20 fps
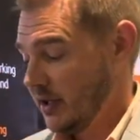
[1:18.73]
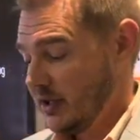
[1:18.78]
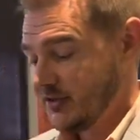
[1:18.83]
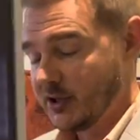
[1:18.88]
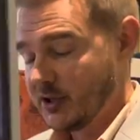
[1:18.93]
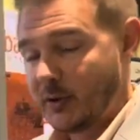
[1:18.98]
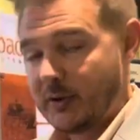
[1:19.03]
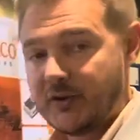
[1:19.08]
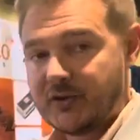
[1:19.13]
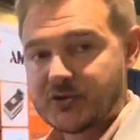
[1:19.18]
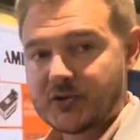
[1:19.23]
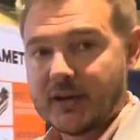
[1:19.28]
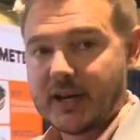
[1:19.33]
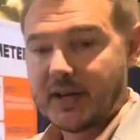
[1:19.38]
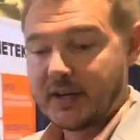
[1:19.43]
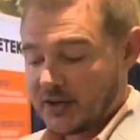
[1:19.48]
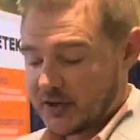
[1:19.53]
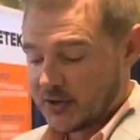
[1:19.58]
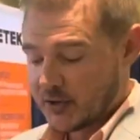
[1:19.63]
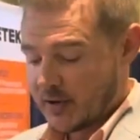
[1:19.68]
So we
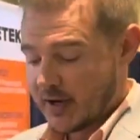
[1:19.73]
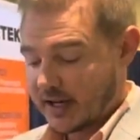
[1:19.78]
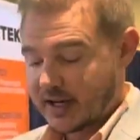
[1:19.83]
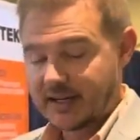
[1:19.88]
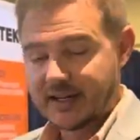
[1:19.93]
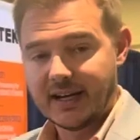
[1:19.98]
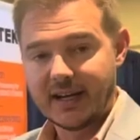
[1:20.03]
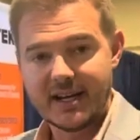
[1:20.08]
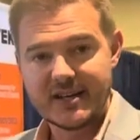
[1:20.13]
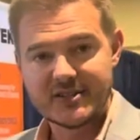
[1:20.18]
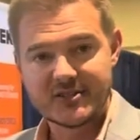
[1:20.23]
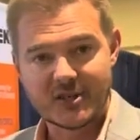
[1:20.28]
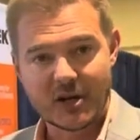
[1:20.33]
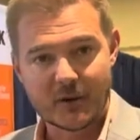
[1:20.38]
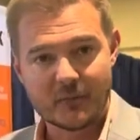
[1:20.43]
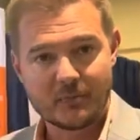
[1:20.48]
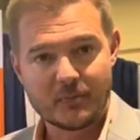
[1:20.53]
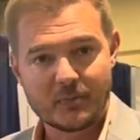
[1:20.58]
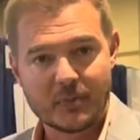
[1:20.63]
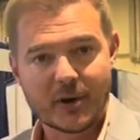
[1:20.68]
trained it to recognize
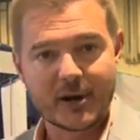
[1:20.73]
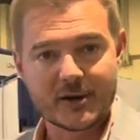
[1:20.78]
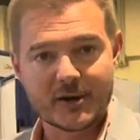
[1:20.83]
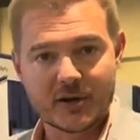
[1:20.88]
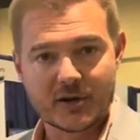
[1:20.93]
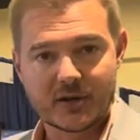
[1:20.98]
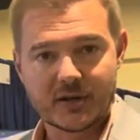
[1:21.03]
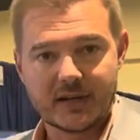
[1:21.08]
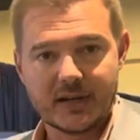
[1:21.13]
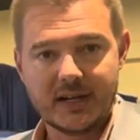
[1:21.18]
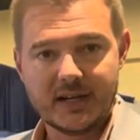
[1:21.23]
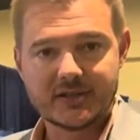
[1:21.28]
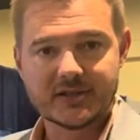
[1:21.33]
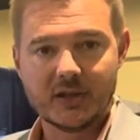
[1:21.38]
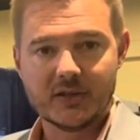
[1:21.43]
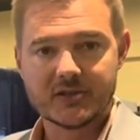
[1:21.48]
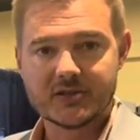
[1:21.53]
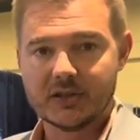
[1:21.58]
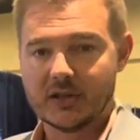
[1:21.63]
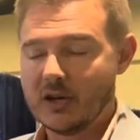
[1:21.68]
our partner EZO's